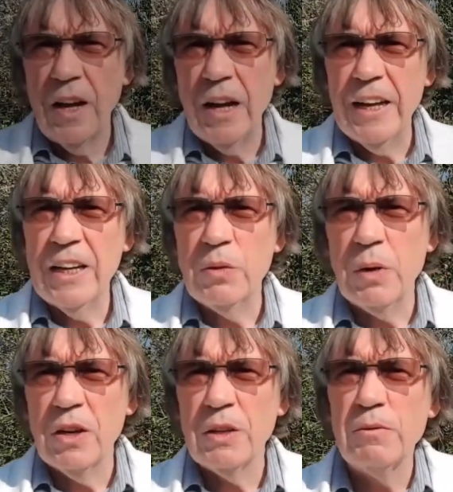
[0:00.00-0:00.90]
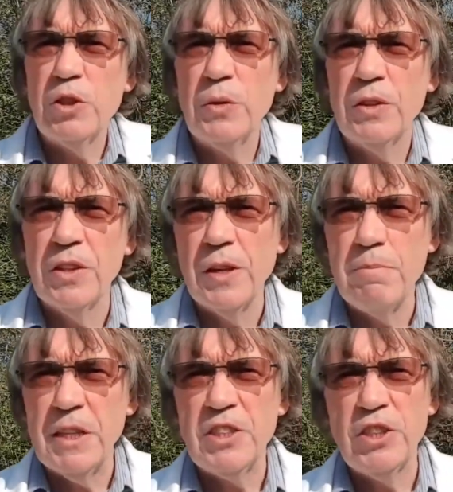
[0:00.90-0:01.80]
Hi and welcome to another
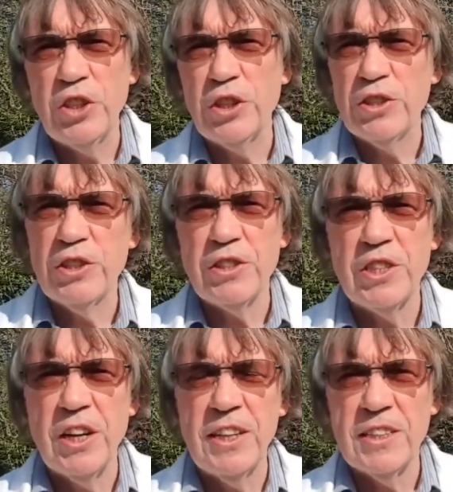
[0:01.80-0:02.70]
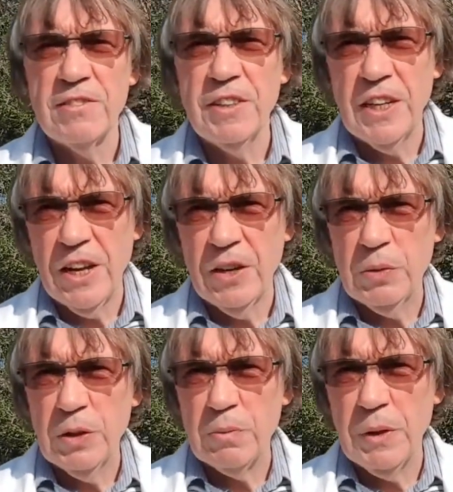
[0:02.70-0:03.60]
Messy Church Does Science video
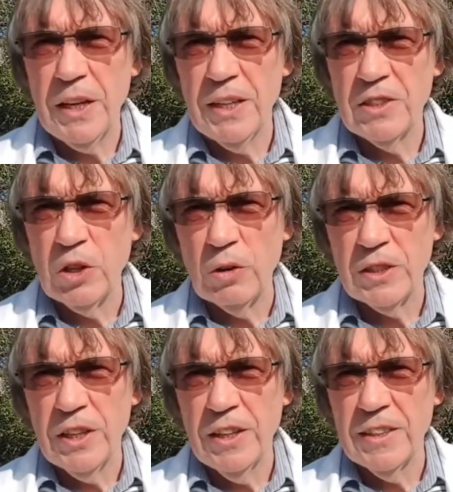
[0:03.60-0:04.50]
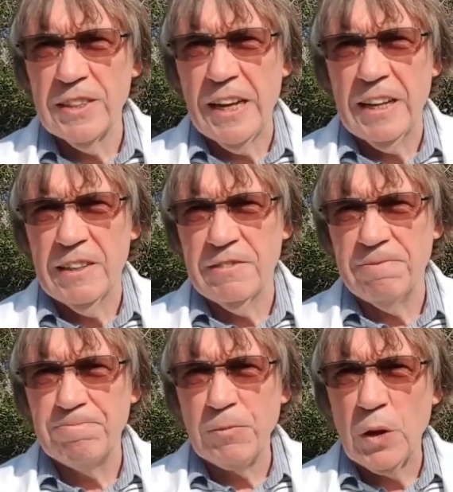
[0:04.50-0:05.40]
with me, Dr. Dave.
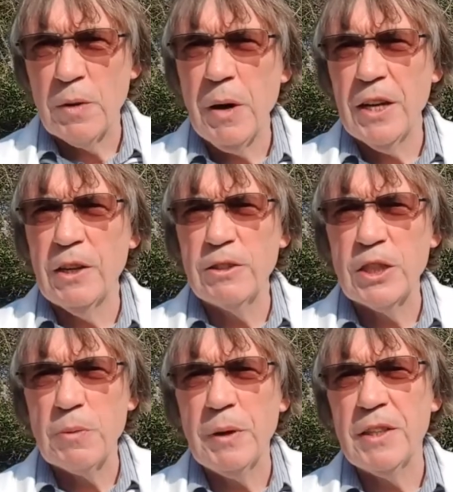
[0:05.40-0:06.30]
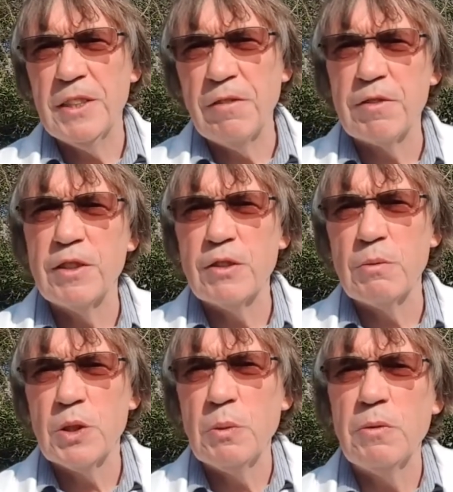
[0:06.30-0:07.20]
You might notice a bit of difference
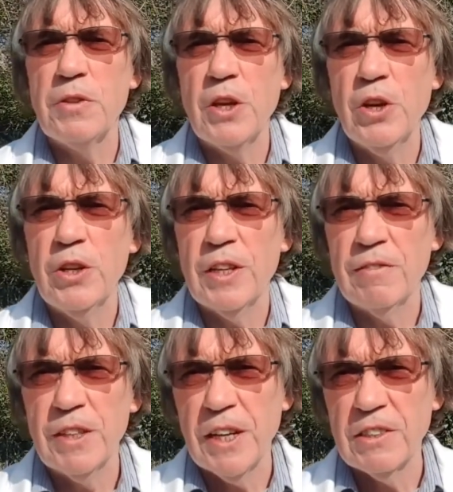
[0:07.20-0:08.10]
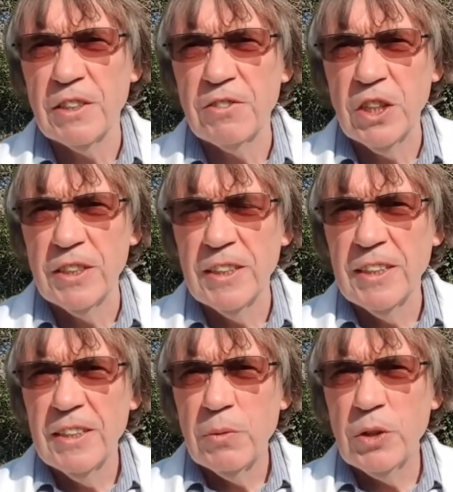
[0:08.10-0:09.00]
from some of the earlier videos I've done.
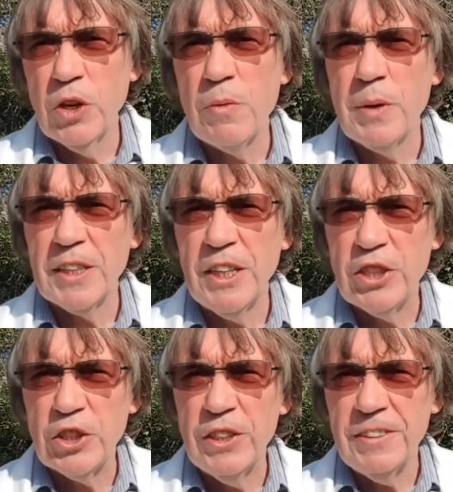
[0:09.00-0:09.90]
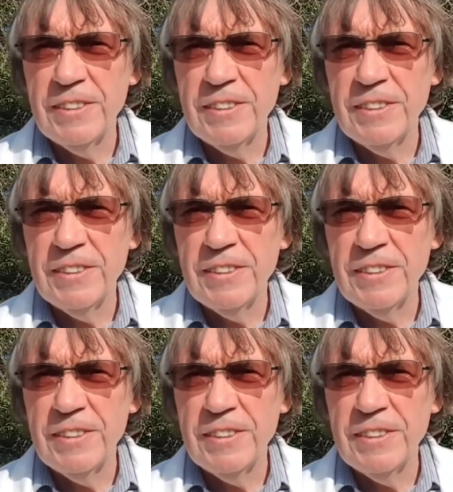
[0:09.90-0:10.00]
We're not in my kitchen